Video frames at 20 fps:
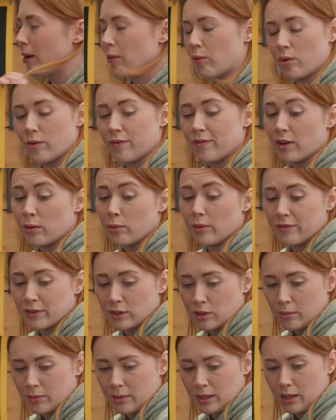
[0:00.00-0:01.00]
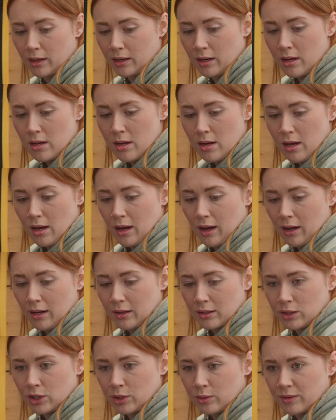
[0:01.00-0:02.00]
back, we were filming for something,
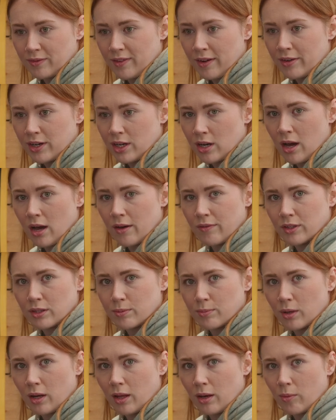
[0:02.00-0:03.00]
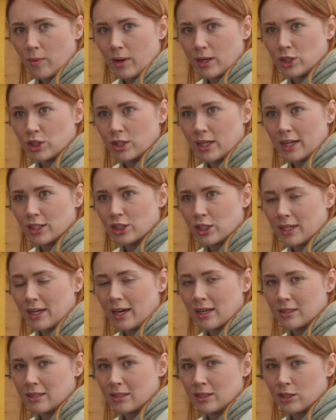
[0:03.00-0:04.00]
and she was very nervous, but like when she actually
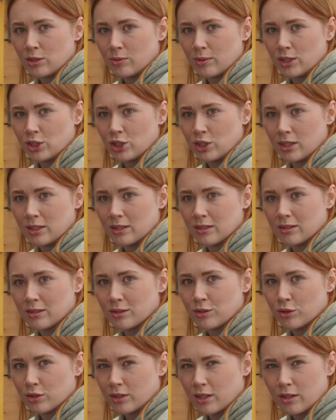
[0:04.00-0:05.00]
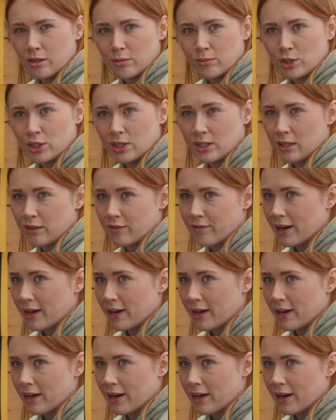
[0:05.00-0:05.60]
gets into it, she is good at them. She did a